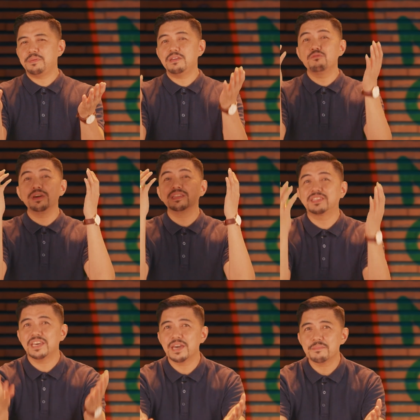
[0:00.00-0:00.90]
be with
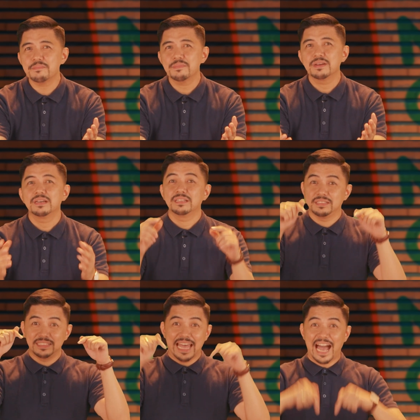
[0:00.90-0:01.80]
Him
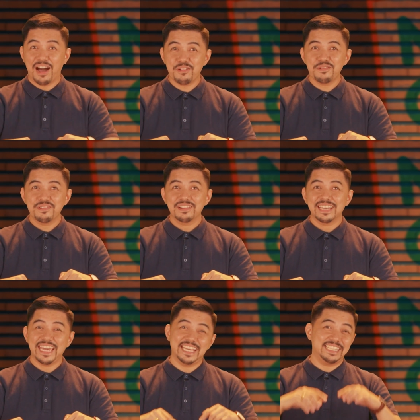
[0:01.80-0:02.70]
now
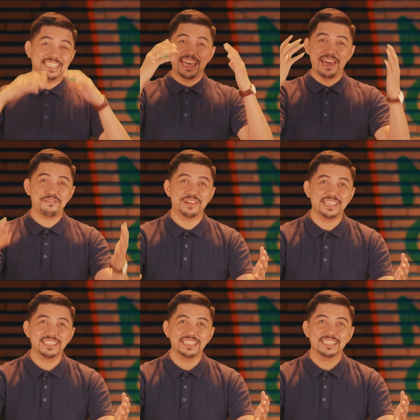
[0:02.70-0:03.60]
and in
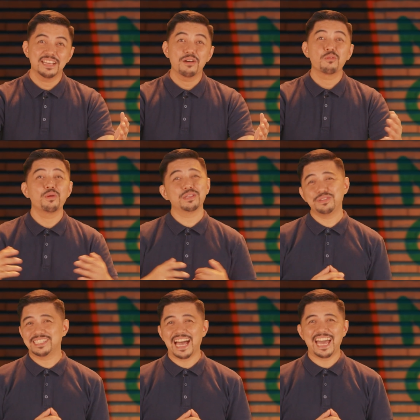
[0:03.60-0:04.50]
heaven when
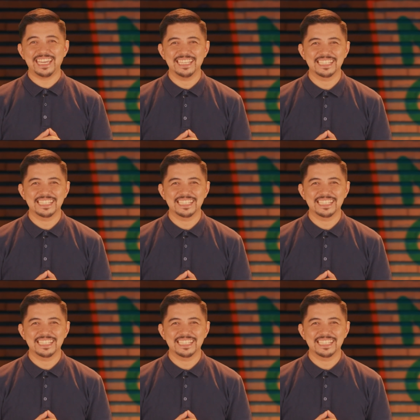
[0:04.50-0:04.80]
we die.